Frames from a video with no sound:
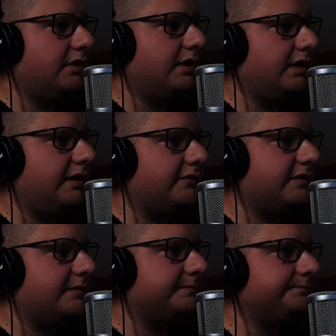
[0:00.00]
and
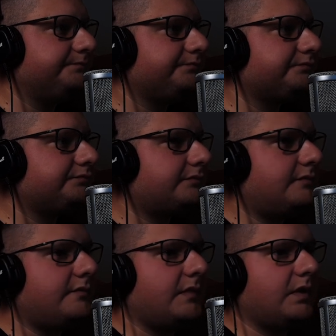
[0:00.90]
after.
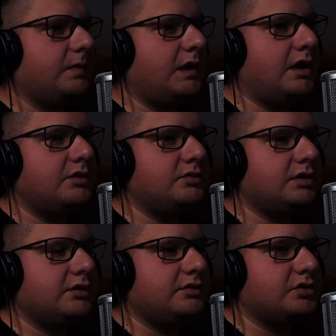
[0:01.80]
Now you
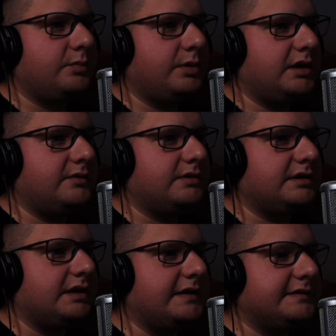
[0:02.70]
can also play with
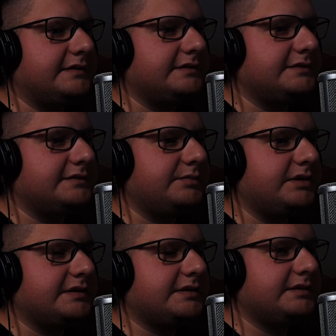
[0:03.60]
lighting a little
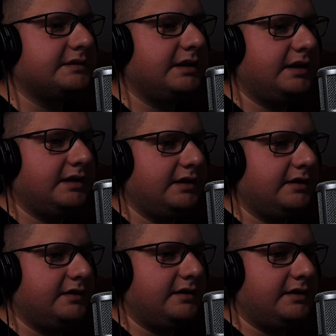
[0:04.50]
bit
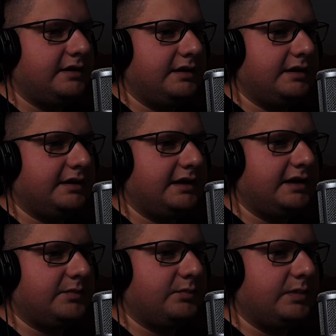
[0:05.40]

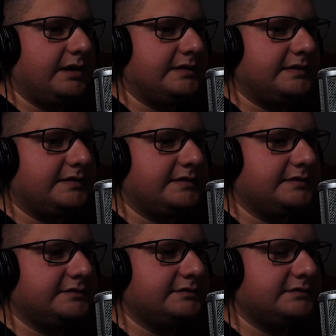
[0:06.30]
again, but
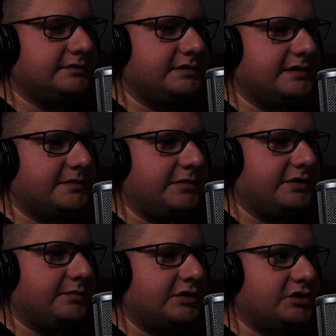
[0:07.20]
this is
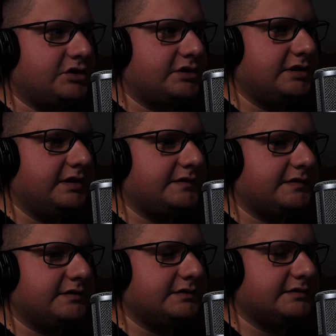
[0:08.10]
pretty much
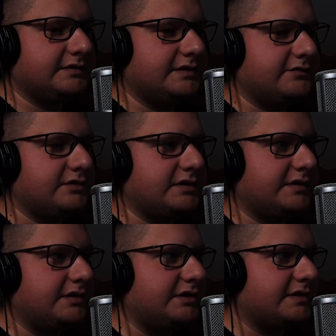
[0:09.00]
it. This was the
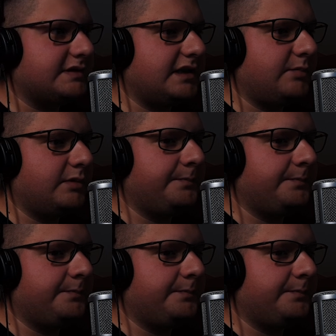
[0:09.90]
third step.